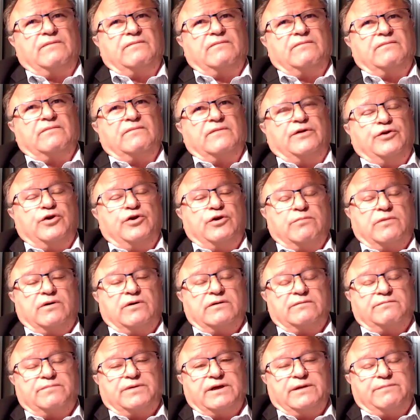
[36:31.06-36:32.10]
The
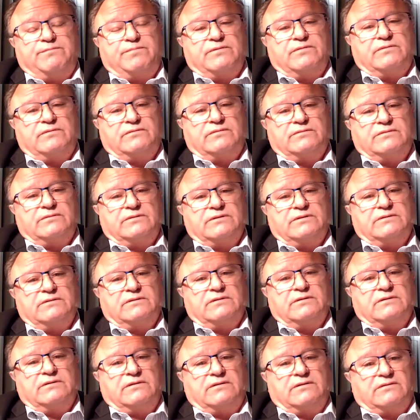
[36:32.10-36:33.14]
Newmont people
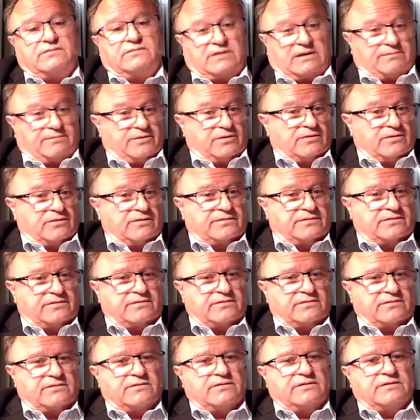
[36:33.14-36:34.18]
are up north
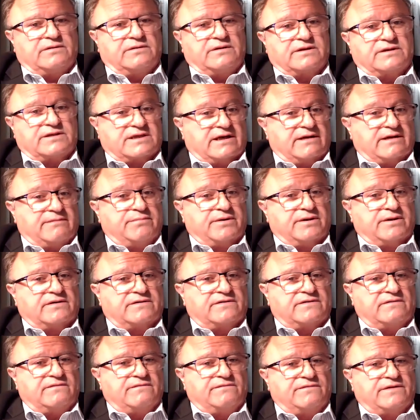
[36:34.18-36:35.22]
in the same
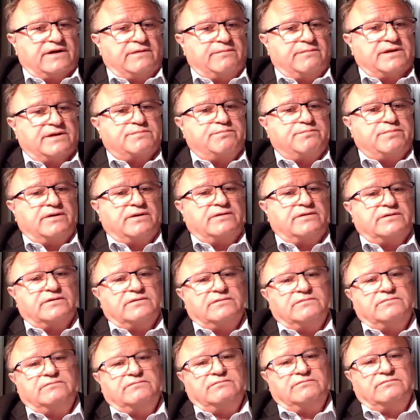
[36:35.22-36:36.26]
belt, the VMS belt.
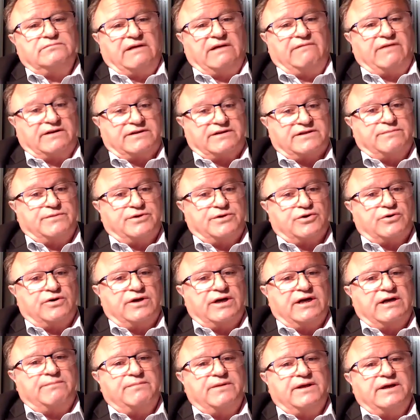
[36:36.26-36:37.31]
They've had some joy
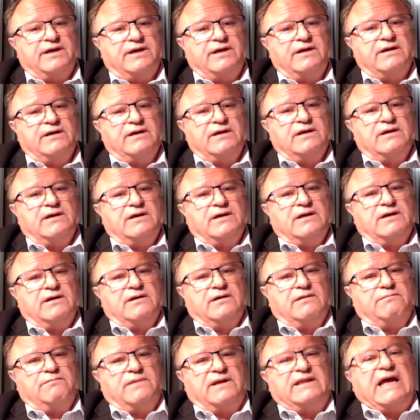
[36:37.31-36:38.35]
up there,
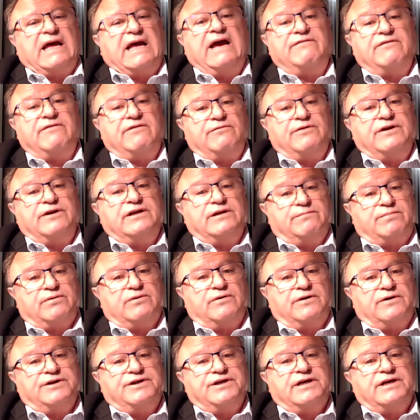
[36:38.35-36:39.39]
but they haven't
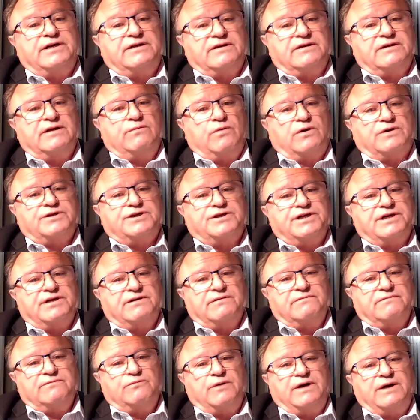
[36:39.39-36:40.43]
redeployed yet. They're watching,
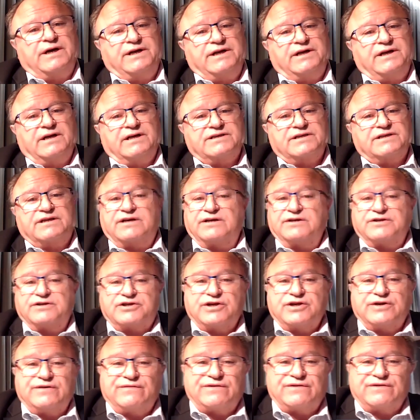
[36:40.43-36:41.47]
waiting, as a
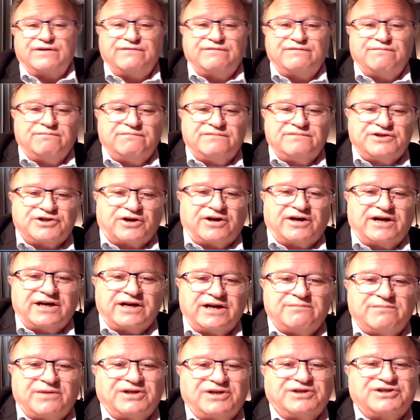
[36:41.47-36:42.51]
conservative
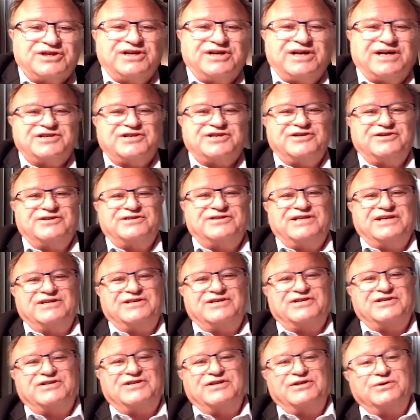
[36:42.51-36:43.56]
giant multinational
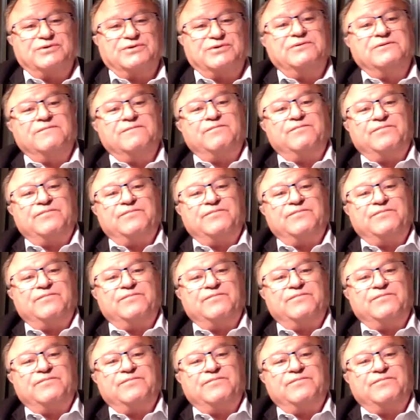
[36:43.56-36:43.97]
tends to do.